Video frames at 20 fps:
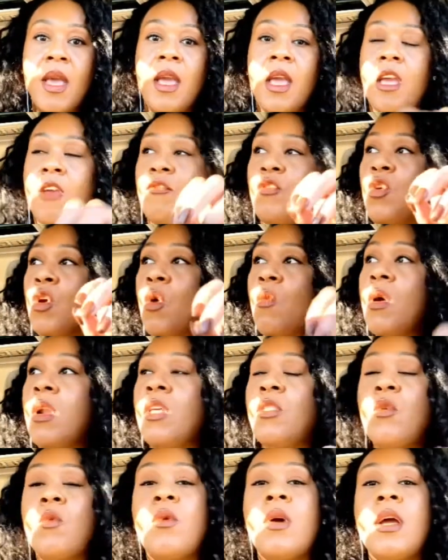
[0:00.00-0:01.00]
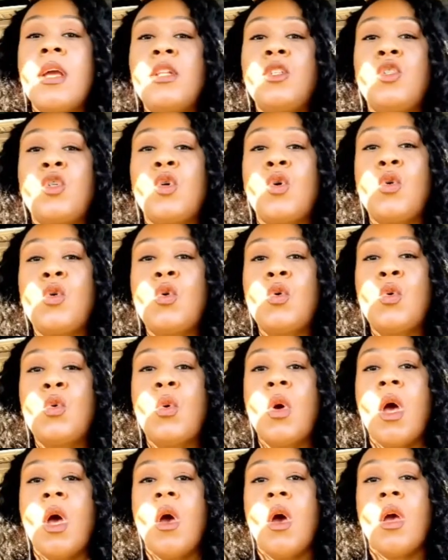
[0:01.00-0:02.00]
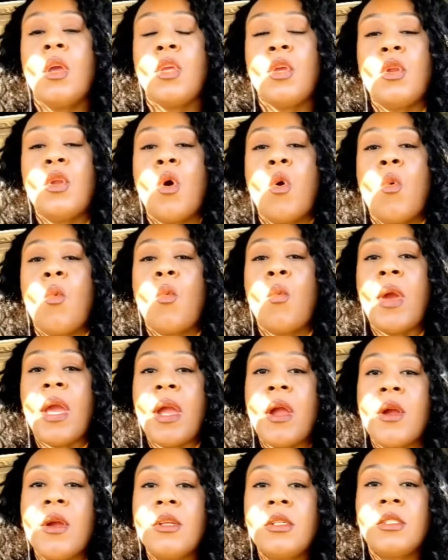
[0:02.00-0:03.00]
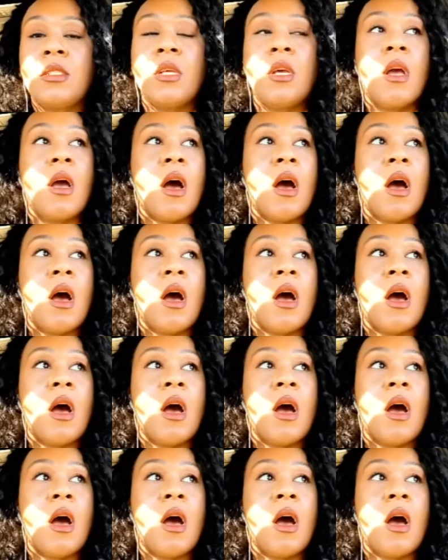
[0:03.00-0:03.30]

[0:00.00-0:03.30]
If you're one of the ones who, wears